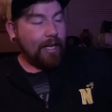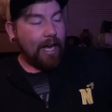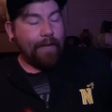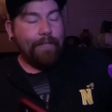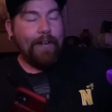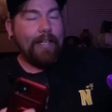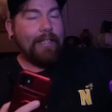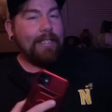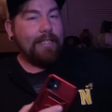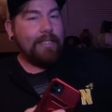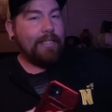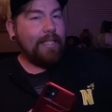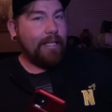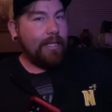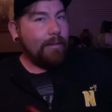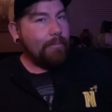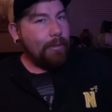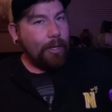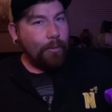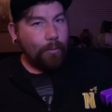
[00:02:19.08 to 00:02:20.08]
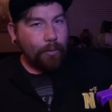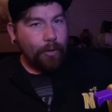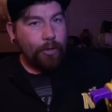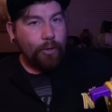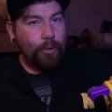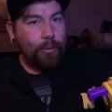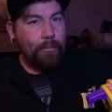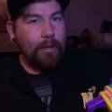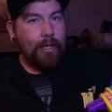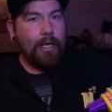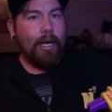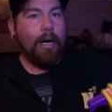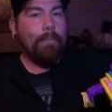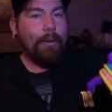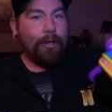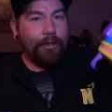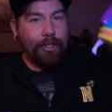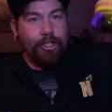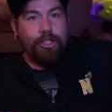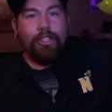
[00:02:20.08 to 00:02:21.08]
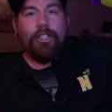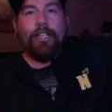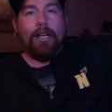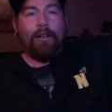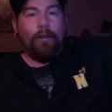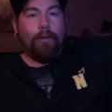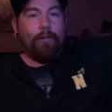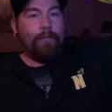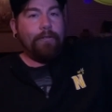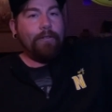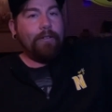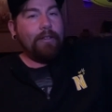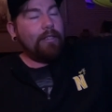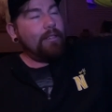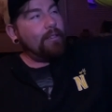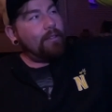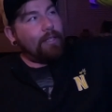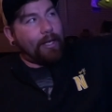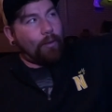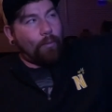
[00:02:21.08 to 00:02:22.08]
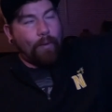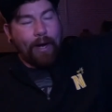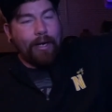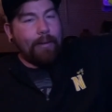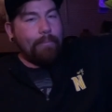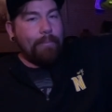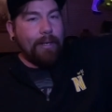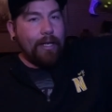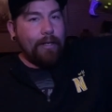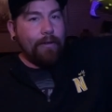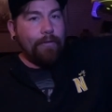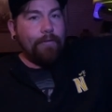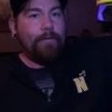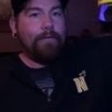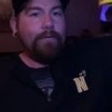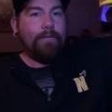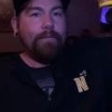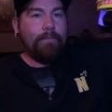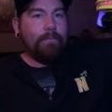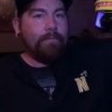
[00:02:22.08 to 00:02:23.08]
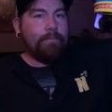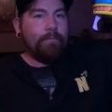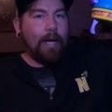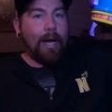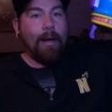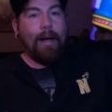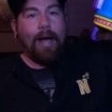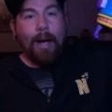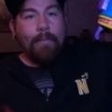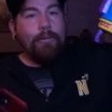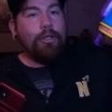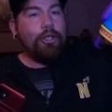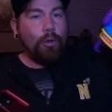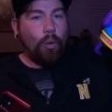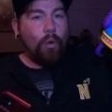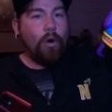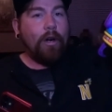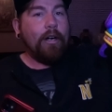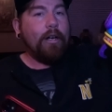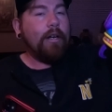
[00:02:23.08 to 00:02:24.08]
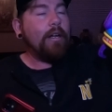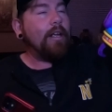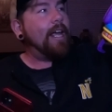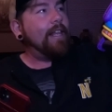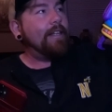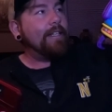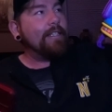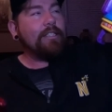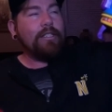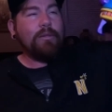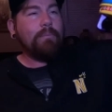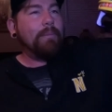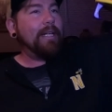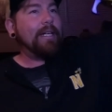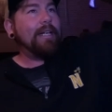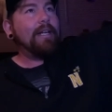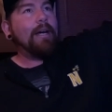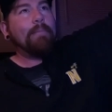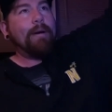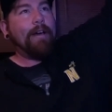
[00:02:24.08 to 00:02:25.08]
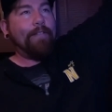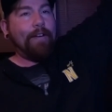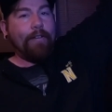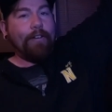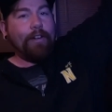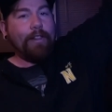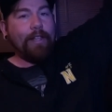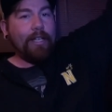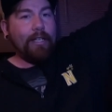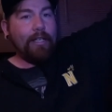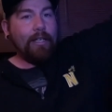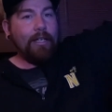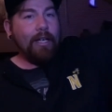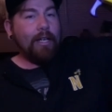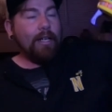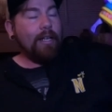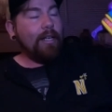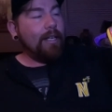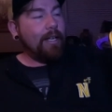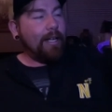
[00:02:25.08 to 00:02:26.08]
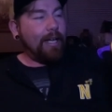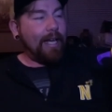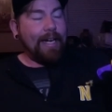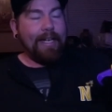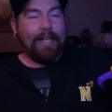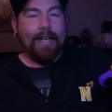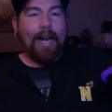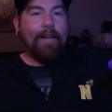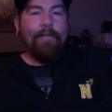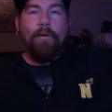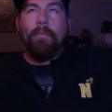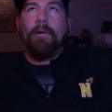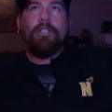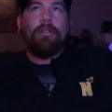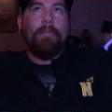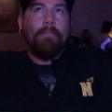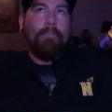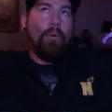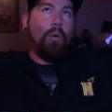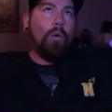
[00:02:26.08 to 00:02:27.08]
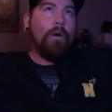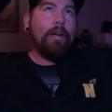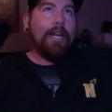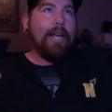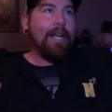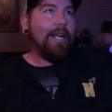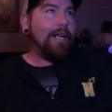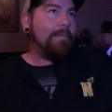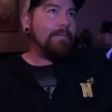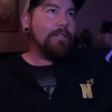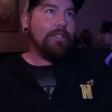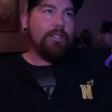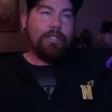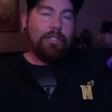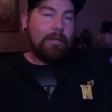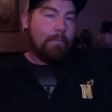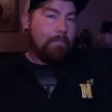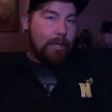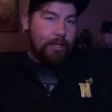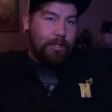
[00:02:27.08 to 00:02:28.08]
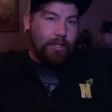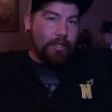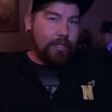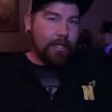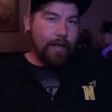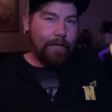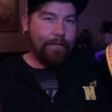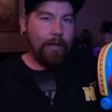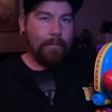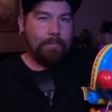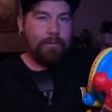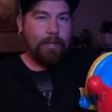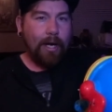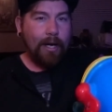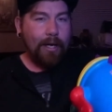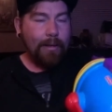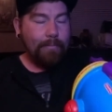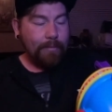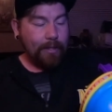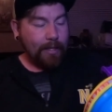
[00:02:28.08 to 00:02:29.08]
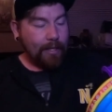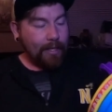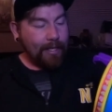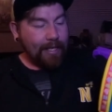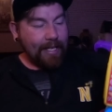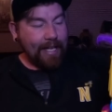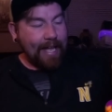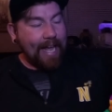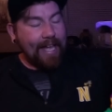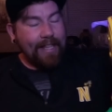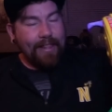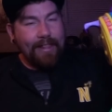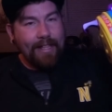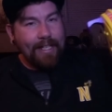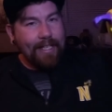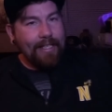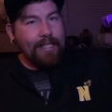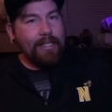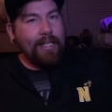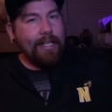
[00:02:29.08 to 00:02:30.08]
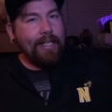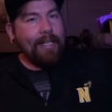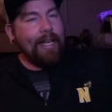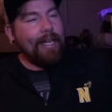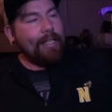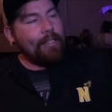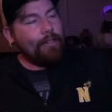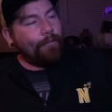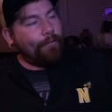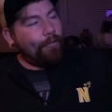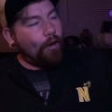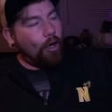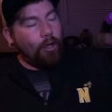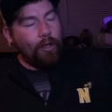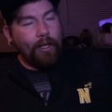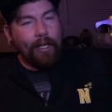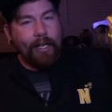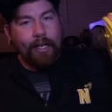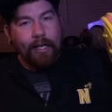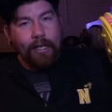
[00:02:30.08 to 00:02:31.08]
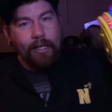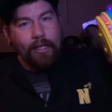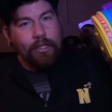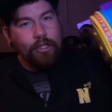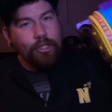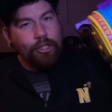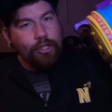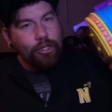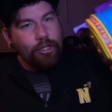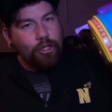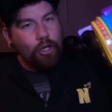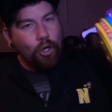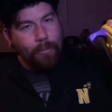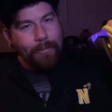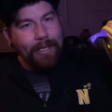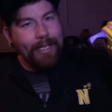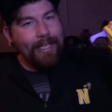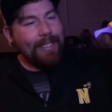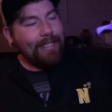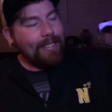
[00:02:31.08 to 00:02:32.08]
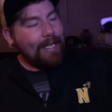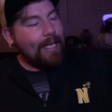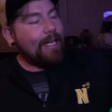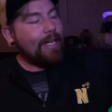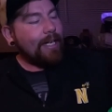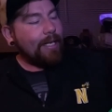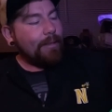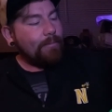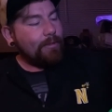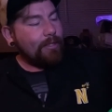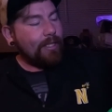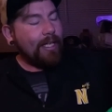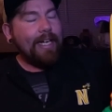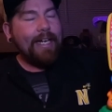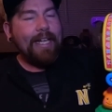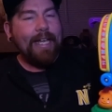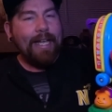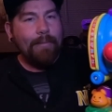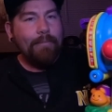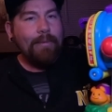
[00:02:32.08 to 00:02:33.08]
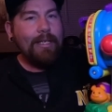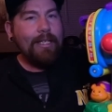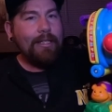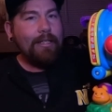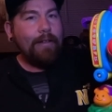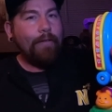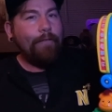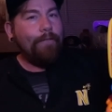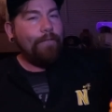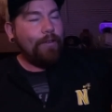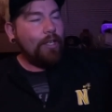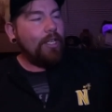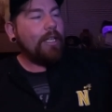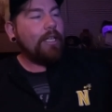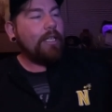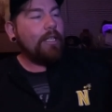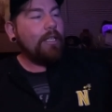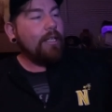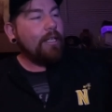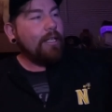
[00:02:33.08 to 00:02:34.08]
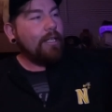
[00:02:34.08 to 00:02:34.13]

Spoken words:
I've had this thing in my room up on the shelf, like right above, I'm short, and this has been above everything. And then I have a bunch of board games and just a bunch of stuff up top. And this thing has fallen so many times and hit me in the foot